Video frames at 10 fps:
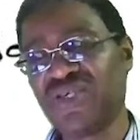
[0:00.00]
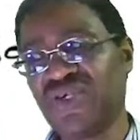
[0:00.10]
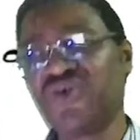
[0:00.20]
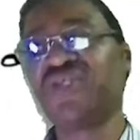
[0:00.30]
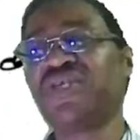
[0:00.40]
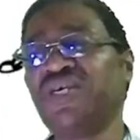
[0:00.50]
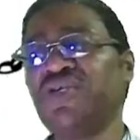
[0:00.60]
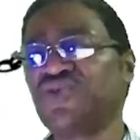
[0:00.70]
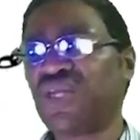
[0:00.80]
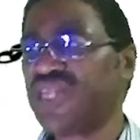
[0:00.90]
Good.
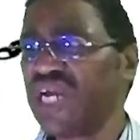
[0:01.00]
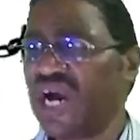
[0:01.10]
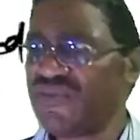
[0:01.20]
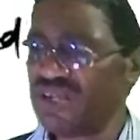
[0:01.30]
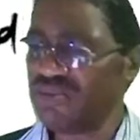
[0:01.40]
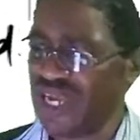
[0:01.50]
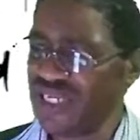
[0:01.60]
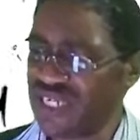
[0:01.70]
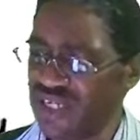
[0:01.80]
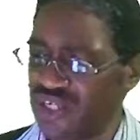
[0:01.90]
So I think I've
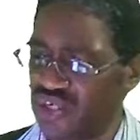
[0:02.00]
reminded